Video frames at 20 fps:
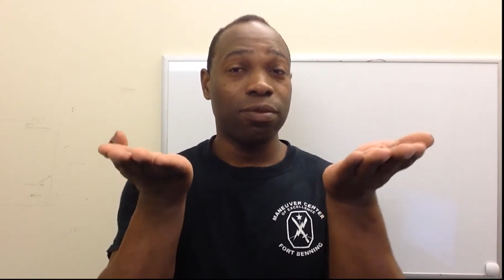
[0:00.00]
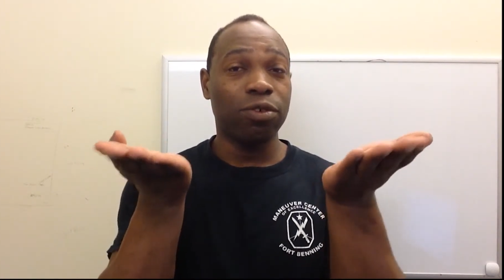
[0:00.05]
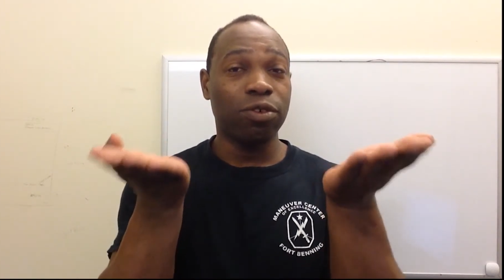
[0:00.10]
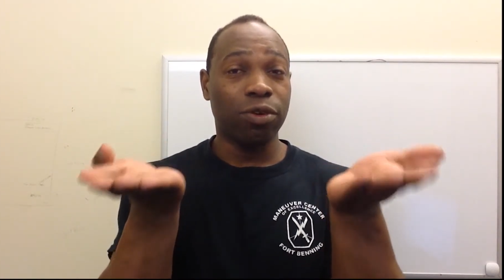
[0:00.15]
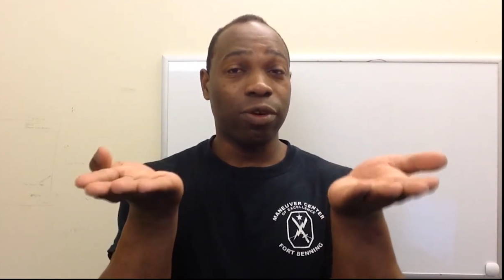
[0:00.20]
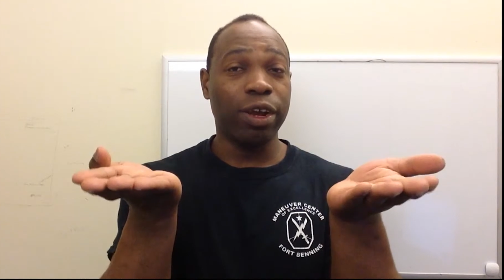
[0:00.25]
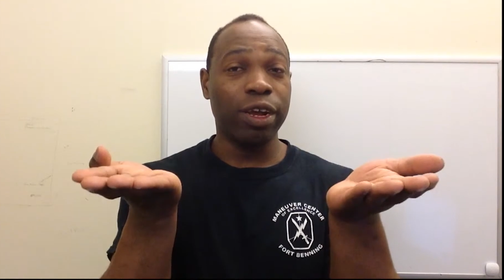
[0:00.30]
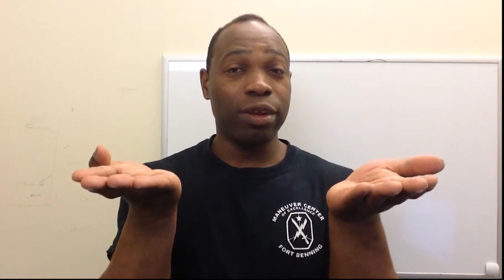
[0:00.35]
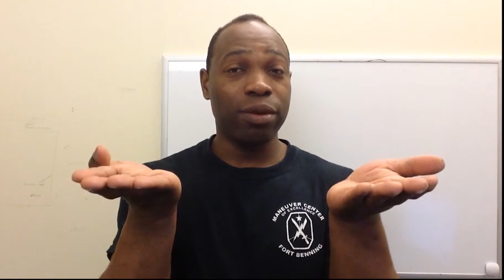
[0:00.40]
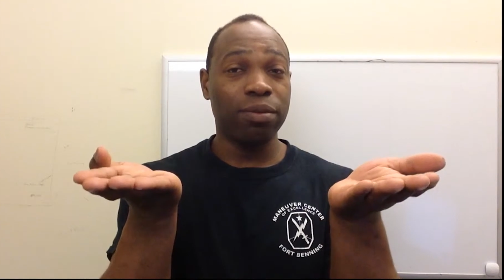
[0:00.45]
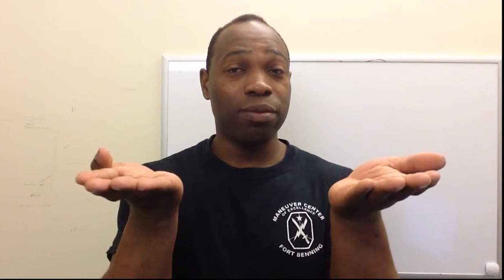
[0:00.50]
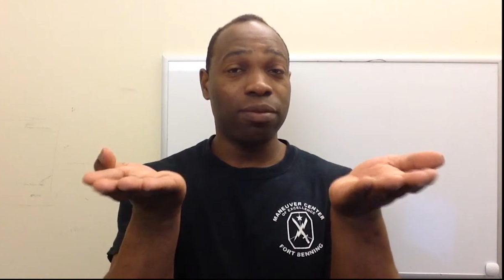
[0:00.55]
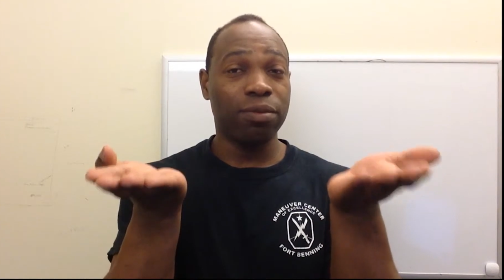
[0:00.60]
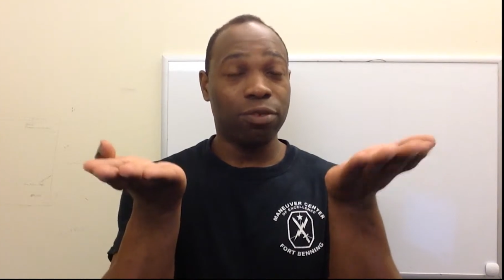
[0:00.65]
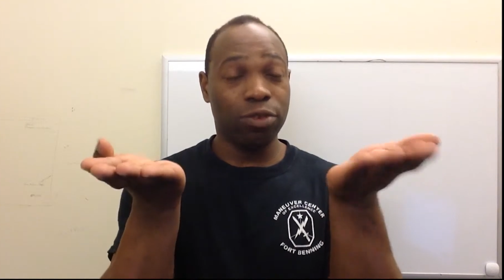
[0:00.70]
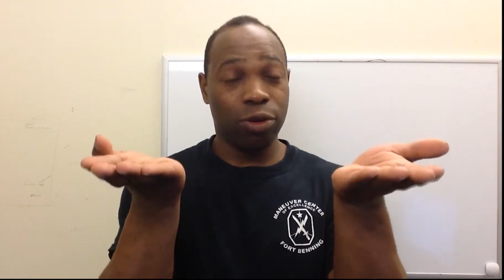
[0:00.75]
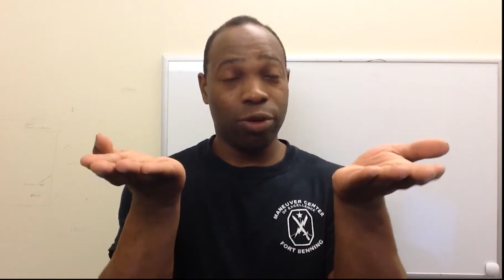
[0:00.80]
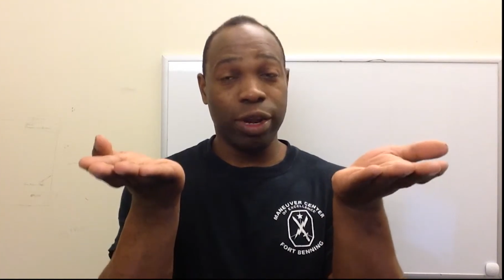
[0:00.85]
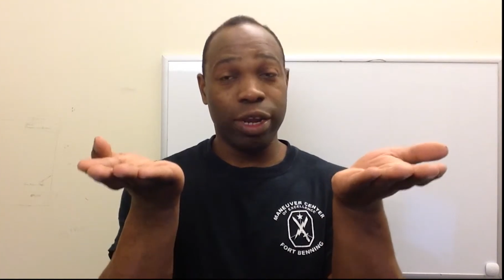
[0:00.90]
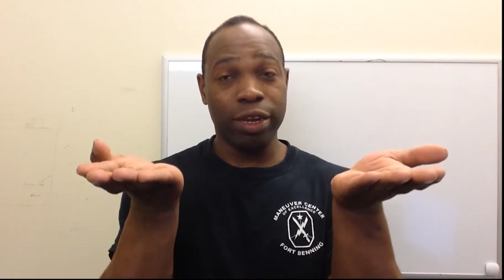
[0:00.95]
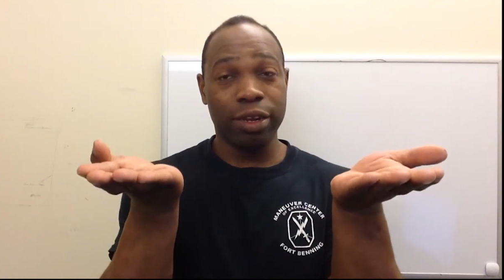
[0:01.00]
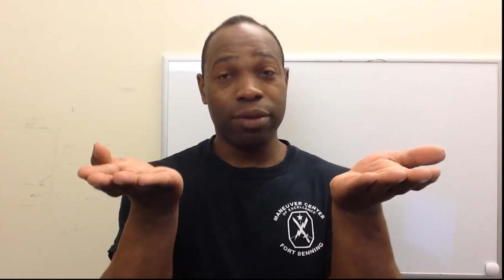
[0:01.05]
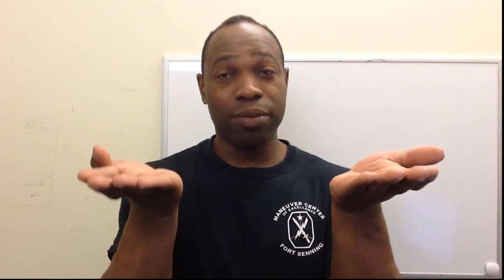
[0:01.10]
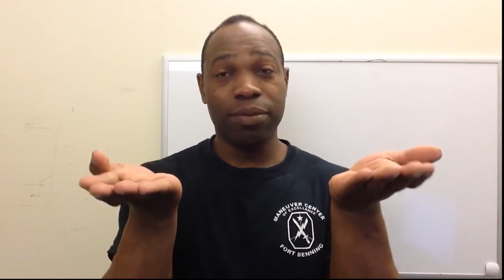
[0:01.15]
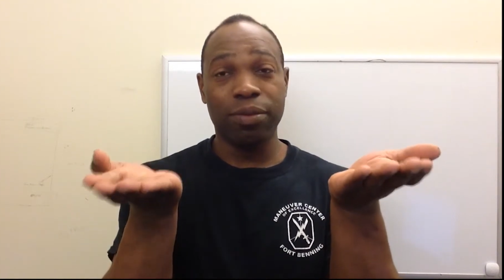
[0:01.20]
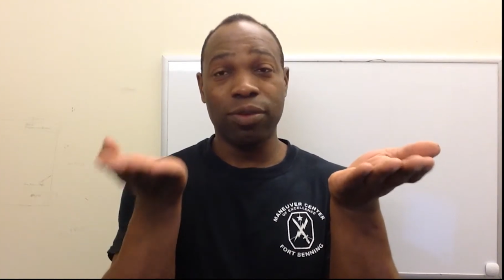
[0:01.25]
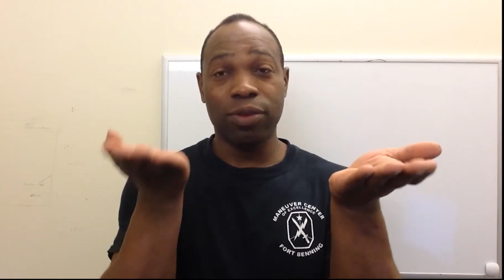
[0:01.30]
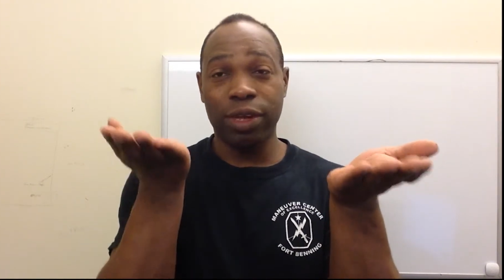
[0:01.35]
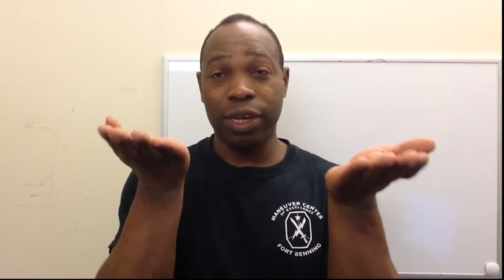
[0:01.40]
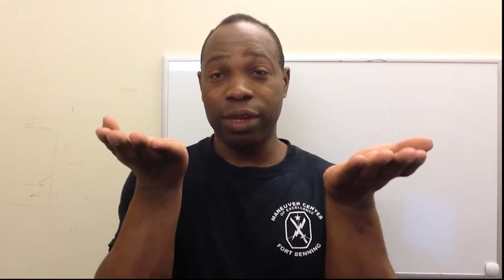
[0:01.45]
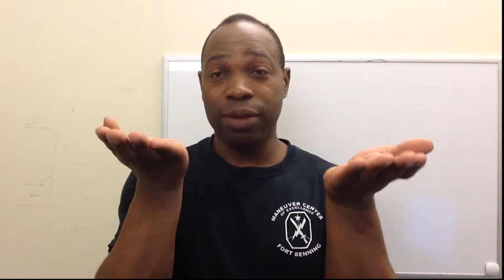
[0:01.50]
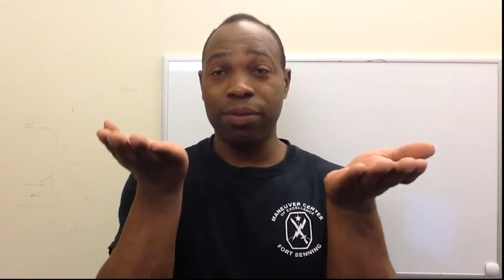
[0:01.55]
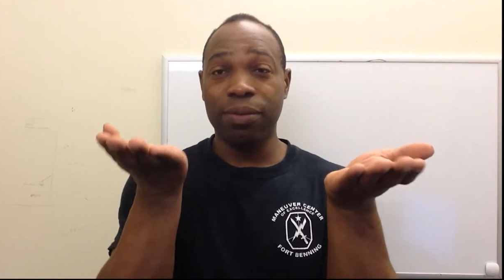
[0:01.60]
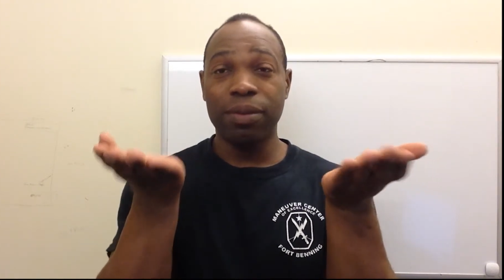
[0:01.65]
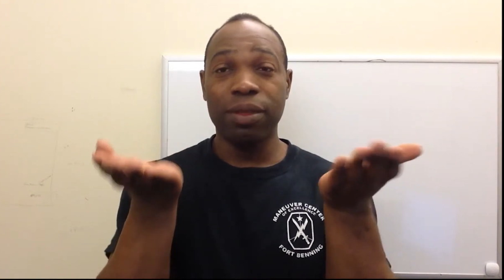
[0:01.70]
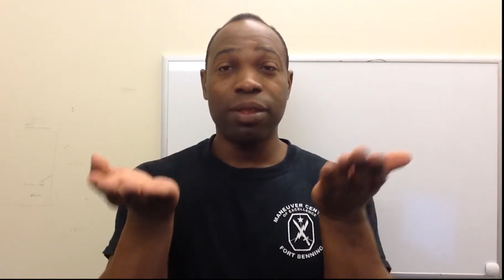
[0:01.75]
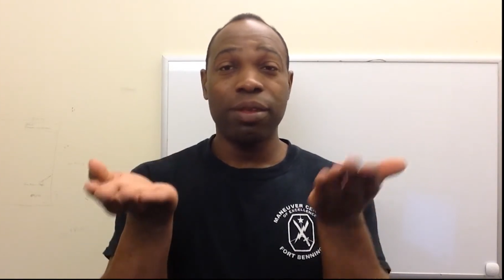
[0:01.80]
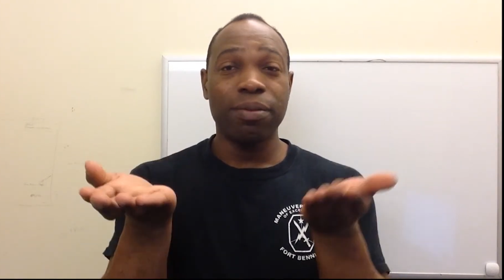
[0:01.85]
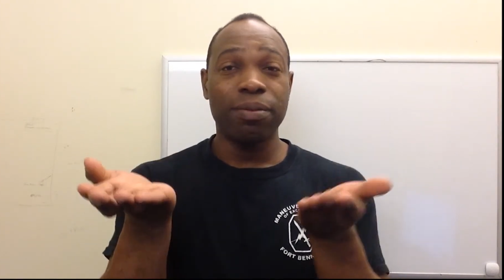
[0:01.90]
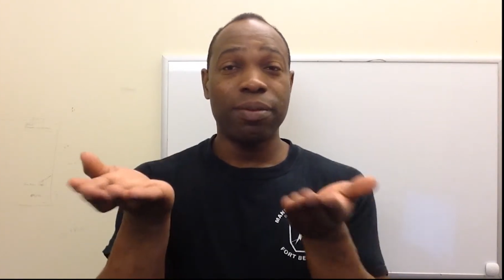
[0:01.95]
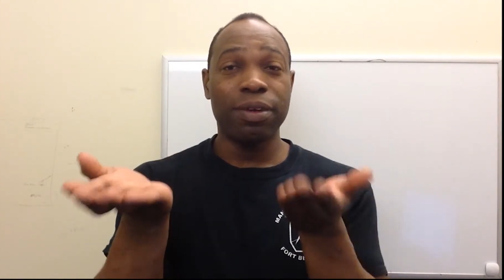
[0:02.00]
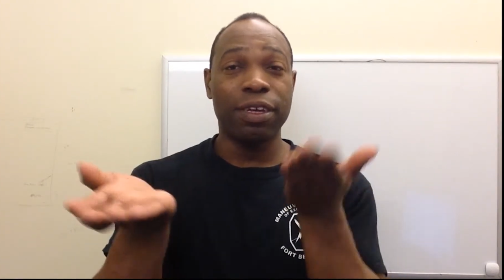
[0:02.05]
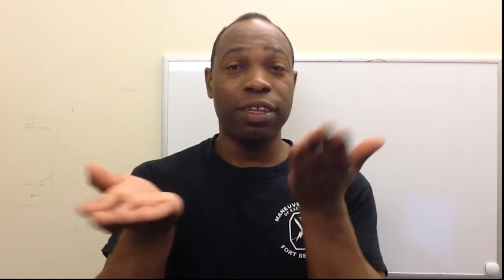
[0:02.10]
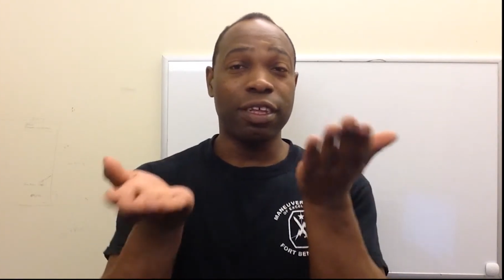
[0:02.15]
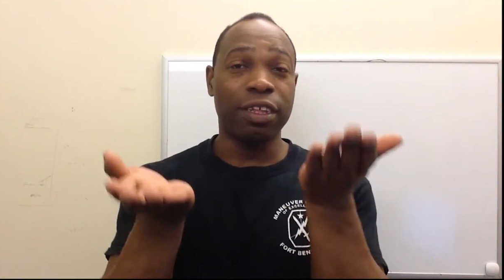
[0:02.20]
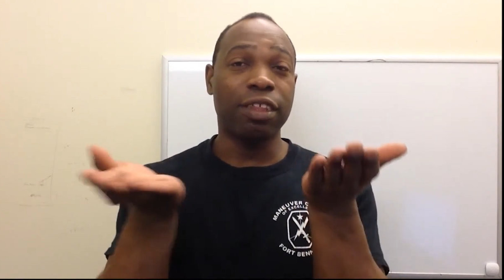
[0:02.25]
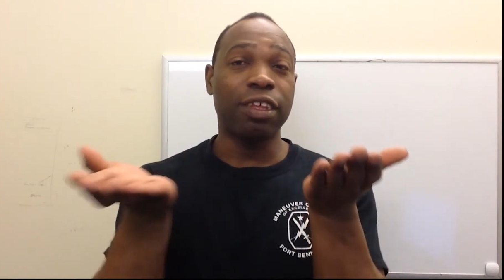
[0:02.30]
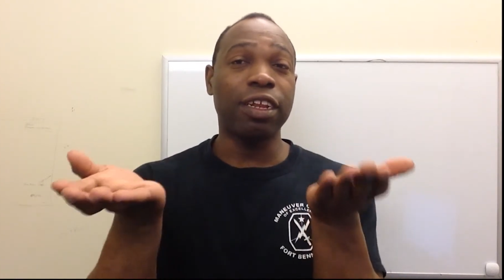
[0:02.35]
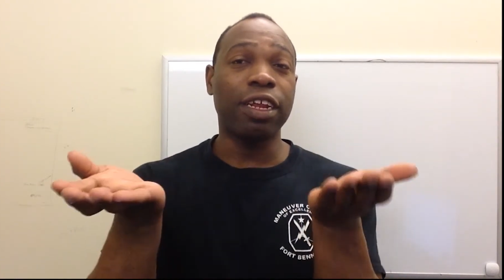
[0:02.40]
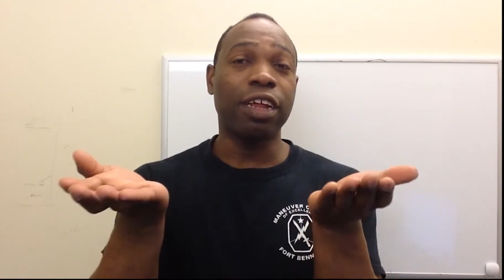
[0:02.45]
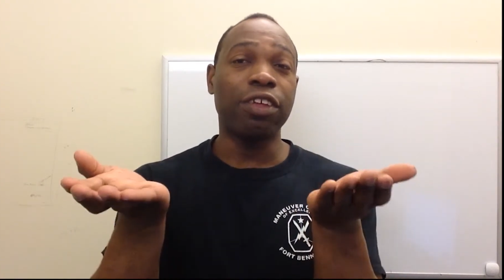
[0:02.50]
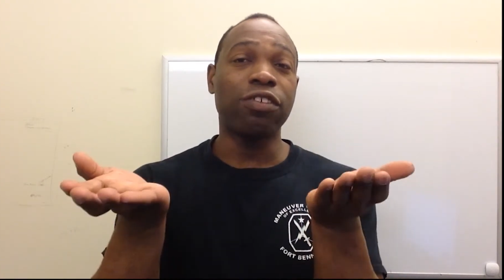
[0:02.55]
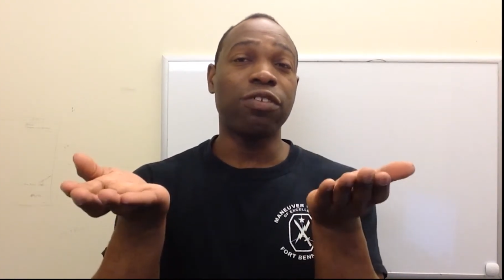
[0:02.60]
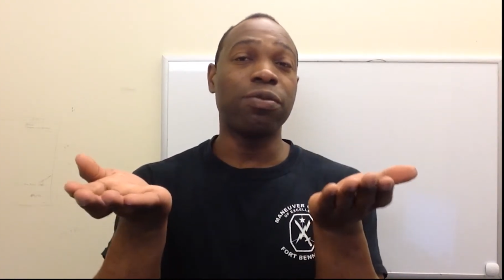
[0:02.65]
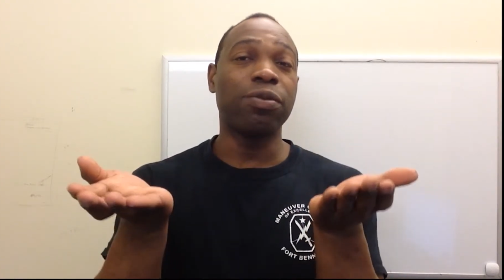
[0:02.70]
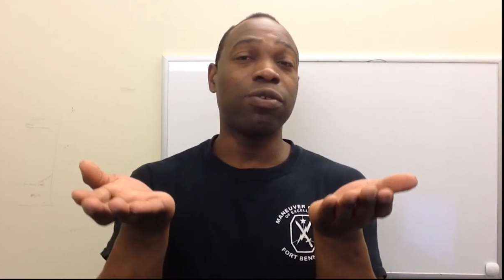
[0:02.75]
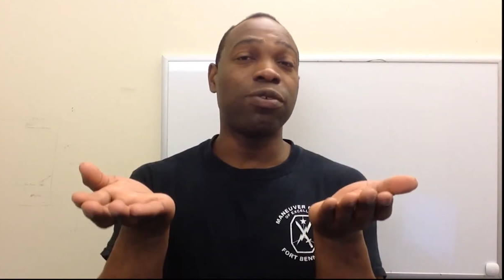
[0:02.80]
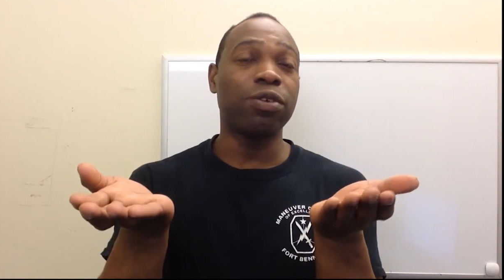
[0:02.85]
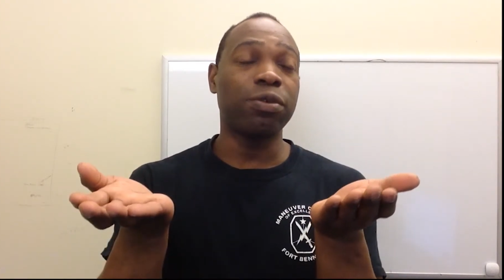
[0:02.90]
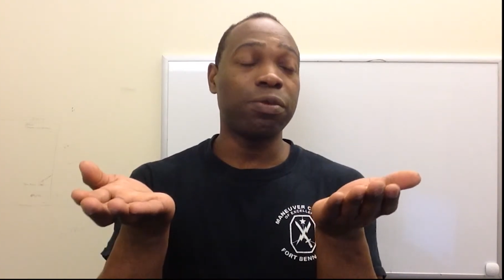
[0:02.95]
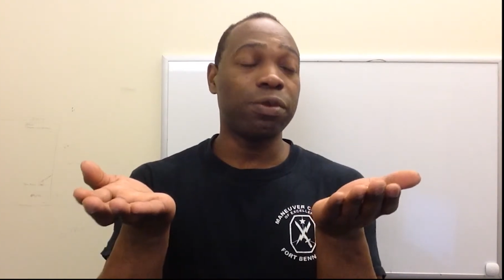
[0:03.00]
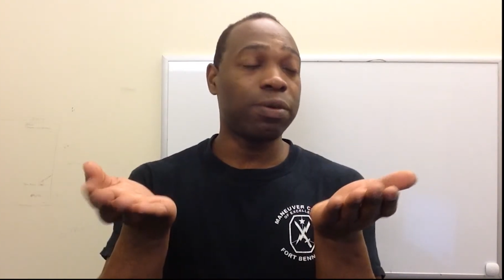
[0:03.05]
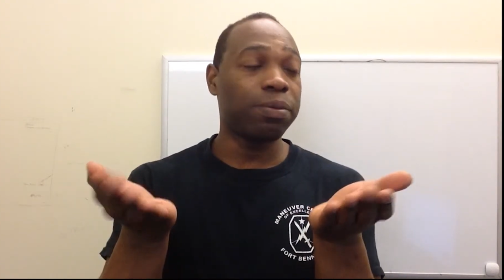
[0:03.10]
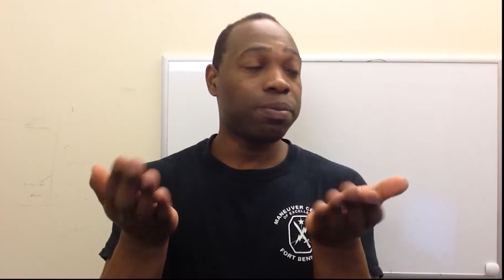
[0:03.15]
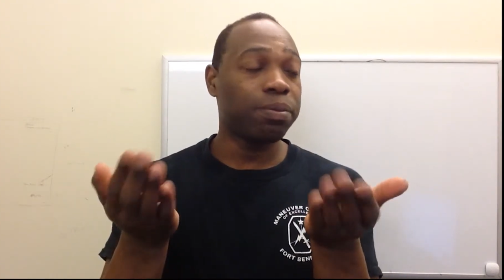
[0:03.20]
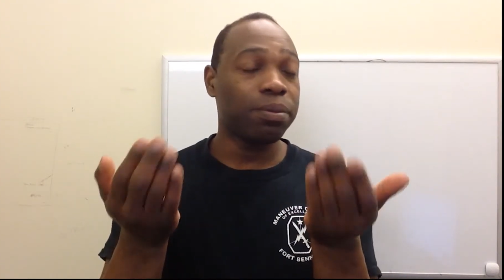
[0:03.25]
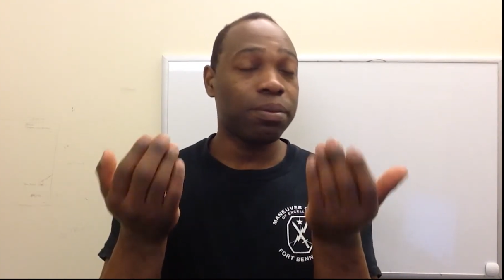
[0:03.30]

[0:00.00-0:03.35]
Correct? Correct. Okay. Because that's the analogy we're going with.